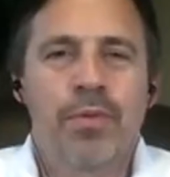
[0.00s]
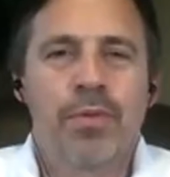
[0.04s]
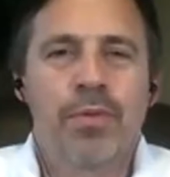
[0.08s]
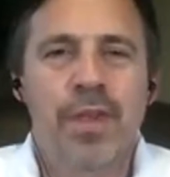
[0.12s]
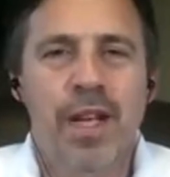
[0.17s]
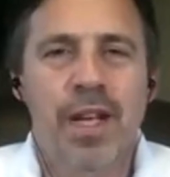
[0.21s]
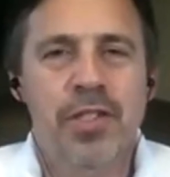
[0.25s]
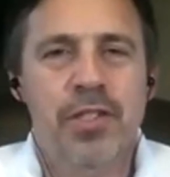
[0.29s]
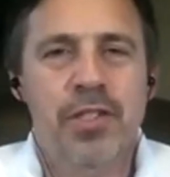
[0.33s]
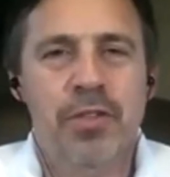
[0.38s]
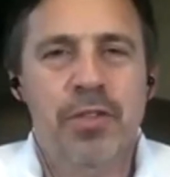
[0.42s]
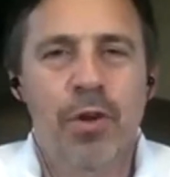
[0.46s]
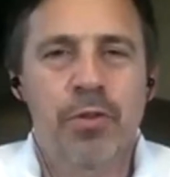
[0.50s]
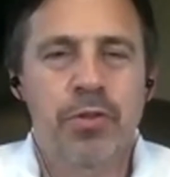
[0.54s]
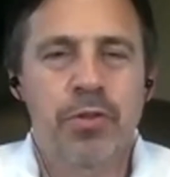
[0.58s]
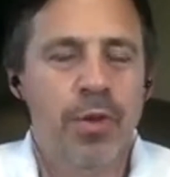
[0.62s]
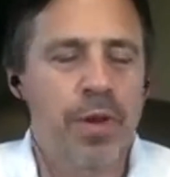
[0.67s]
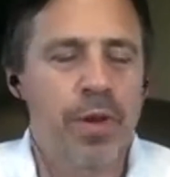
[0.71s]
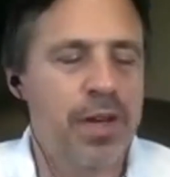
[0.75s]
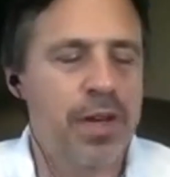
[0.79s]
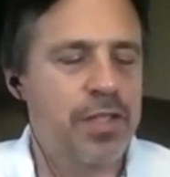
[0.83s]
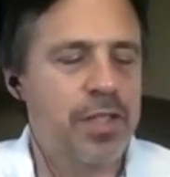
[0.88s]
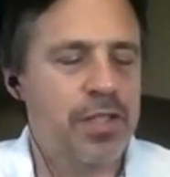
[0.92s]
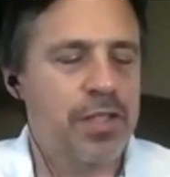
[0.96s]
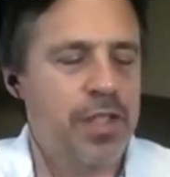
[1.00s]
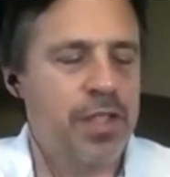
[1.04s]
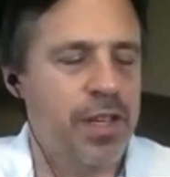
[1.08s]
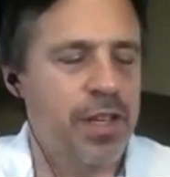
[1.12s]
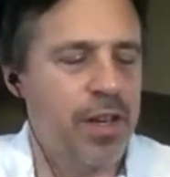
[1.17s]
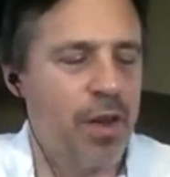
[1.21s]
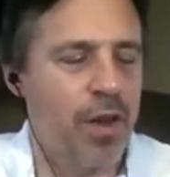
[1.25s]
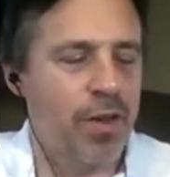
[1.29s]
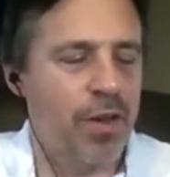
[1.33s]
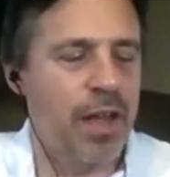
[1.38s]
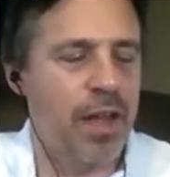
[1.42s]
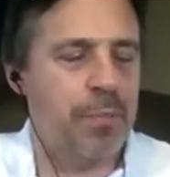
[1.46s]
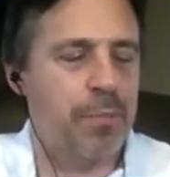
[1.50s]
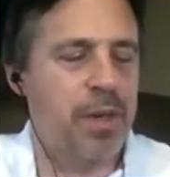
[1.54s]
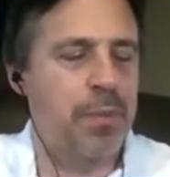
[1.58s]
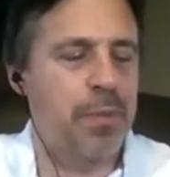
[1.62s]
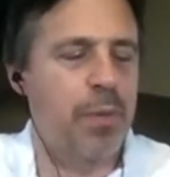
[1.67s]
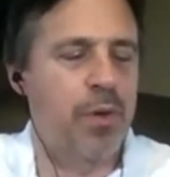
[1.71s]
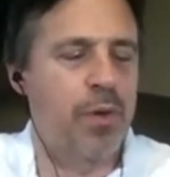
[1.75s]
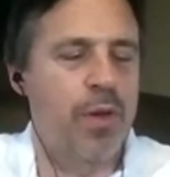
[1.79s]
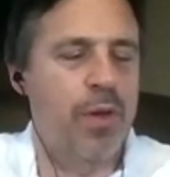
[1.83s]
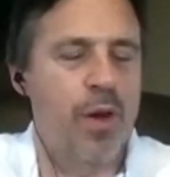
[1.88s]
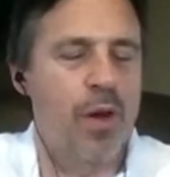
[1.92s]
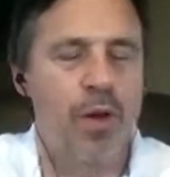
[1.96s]
That's so true. And just to, let
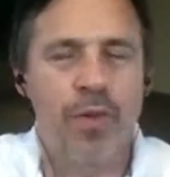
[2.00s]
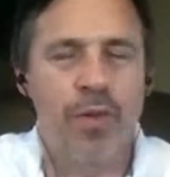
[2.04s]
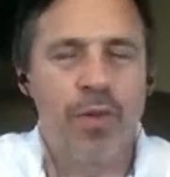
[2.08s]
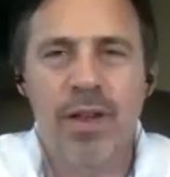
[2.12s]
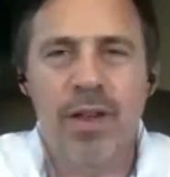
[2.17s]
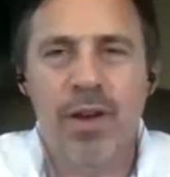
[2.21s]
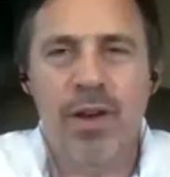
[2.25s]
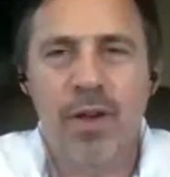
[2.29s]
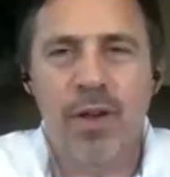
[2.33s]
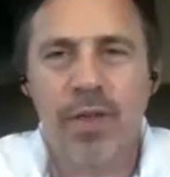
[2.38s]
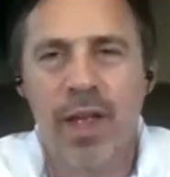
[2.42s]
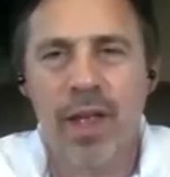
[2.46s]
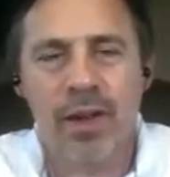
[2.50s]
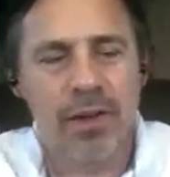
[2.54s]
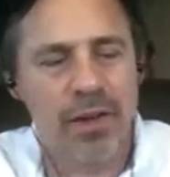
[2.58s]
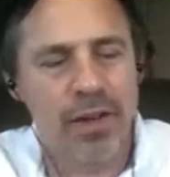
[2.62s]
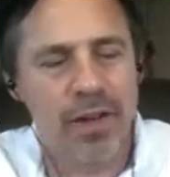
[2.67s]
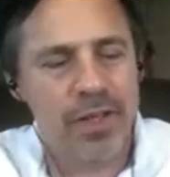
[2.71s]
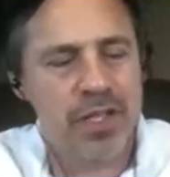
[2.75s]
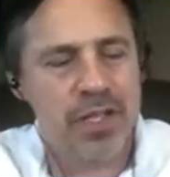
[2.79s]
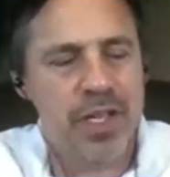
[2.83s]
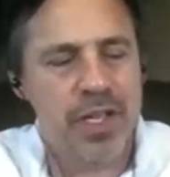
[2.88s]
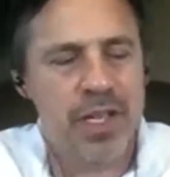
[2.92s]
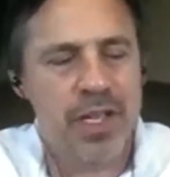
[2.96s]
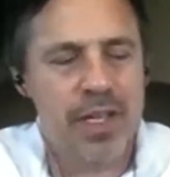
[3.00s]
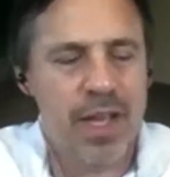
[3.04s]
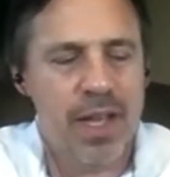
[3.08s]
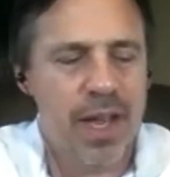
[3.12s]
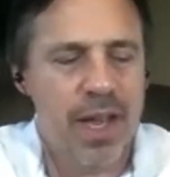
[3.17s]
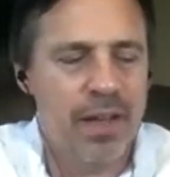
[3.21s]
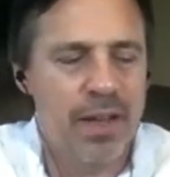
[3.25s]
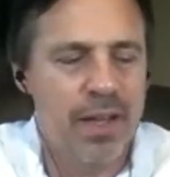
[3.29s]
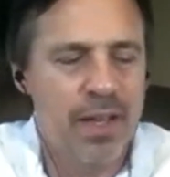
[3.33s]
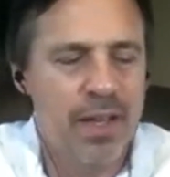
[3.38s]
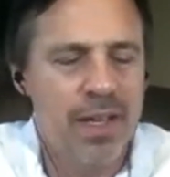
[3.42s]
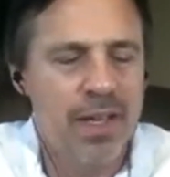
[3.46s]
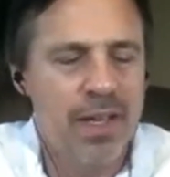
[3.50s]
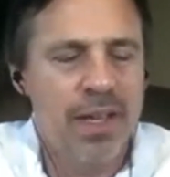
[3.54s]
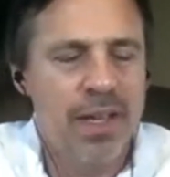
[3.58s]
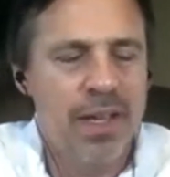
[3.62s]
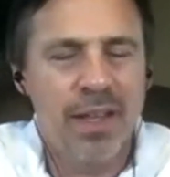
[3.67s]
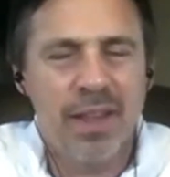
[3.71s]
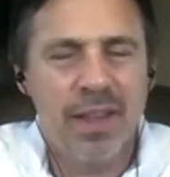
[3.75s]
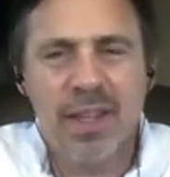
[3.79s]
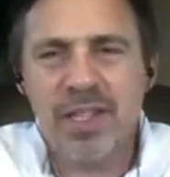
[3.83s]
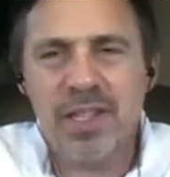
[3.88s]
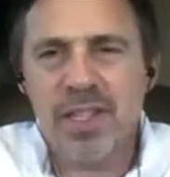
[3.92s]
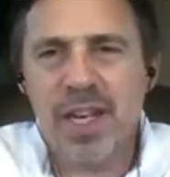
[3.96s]
people know that, that are listening, that
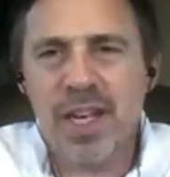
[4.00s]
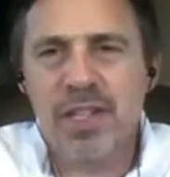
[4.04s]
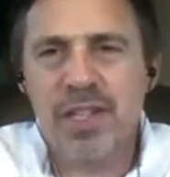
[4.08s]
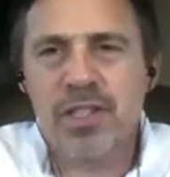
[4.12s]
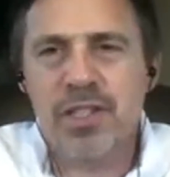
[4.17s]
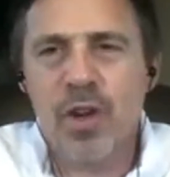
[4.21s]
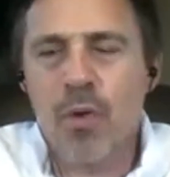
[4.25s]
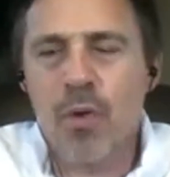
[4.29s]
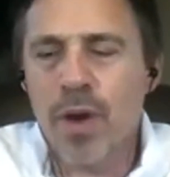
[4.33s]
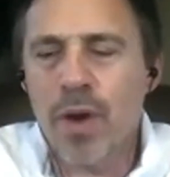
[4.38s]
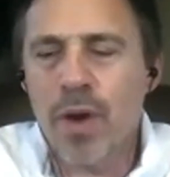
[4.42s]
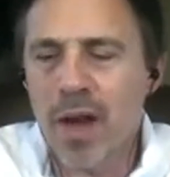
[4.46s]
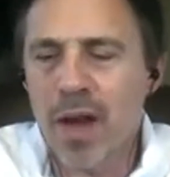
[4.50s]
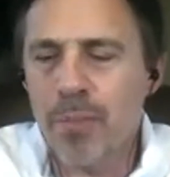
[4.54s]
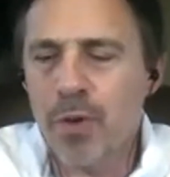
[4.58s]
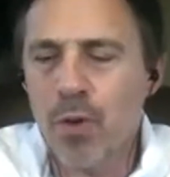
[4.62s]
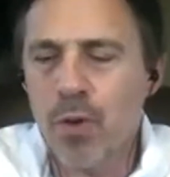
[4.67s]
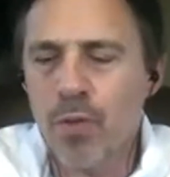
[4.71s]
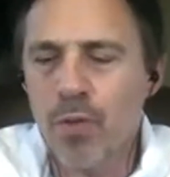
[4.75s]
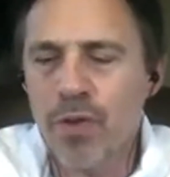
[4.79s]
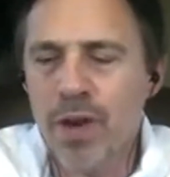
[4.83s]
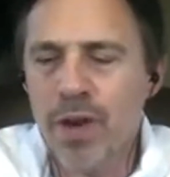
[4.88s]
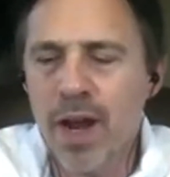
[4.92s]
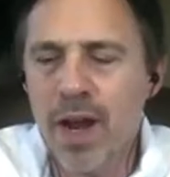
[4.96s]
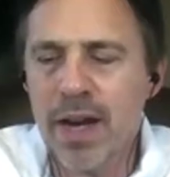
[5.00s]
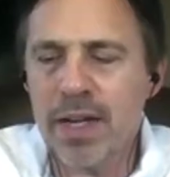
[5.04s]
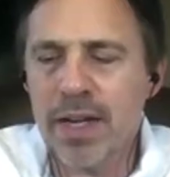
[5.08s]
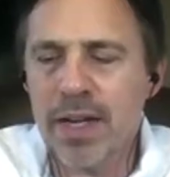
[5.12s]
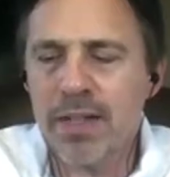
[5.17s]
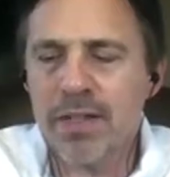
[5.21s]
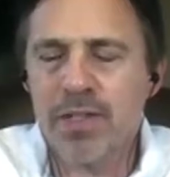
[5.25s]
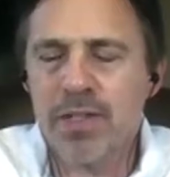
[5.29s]
these things don't happen overnight.